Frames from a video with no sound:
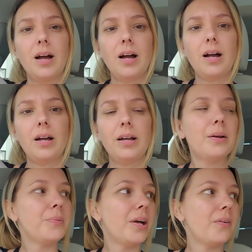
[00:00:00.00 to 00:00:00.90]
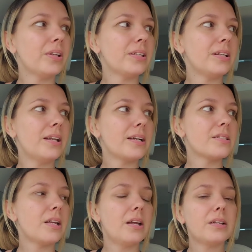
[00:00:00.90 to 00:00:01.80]
I am now at the
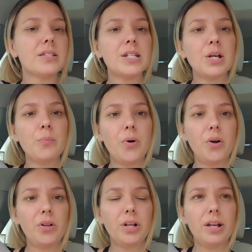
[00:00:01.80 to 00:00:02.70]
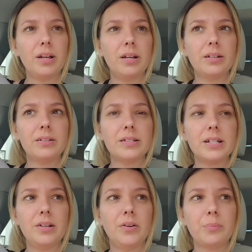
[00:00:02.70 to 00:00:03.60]
next antique mall and
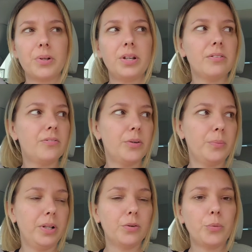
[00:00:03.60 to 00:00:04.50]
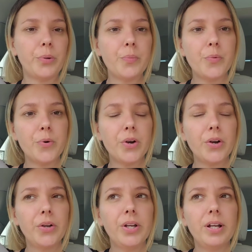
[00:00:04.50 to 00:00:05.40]
here I'm gonna film a little bit more.
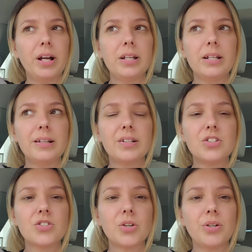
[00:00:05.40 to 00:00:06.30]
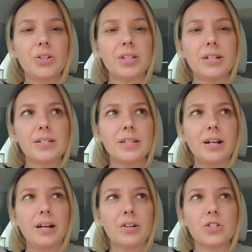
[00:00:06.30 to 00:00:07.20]
I didn't get to show you the things that I
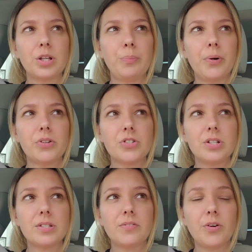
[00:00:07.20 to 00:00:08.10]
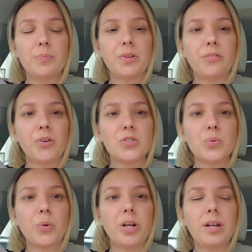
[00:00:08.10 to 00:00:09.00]
actually purchased from the first
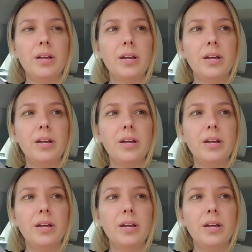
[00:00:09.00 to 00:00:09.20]
one